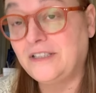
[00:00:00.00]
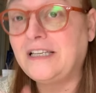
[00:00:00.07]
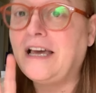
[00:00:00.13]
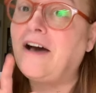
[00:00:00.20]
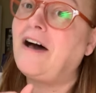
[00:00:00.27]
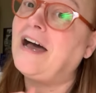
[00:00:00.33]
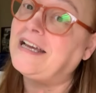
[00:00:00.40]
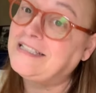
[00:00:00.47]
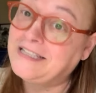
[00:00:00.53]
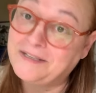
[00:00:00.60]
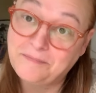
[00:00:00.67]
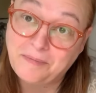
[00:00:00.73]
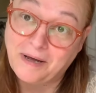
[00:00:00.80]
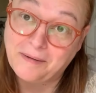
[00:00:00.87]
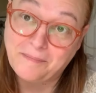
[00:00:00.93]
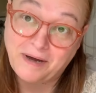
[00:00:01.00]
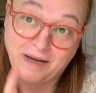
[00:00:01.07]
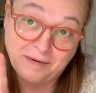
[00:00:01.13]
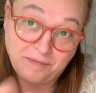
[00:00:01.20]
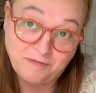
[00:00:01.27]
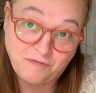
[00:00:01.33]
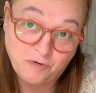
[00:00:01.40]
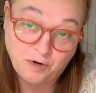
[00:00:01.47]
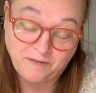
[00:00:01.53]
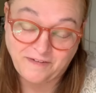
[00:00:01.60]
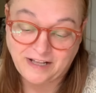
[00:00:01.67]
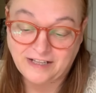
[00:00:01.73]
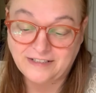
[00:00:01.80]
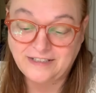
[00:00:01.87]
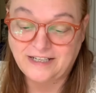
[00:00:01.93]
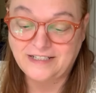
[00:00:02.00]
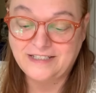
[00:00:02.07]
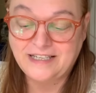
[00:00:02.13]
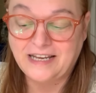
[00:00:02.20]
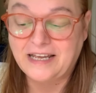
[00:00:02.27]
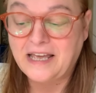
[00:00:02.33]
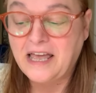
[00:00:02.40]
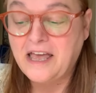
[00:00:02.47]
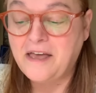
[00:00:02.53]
Now, I did buy mine before Valentine's Day,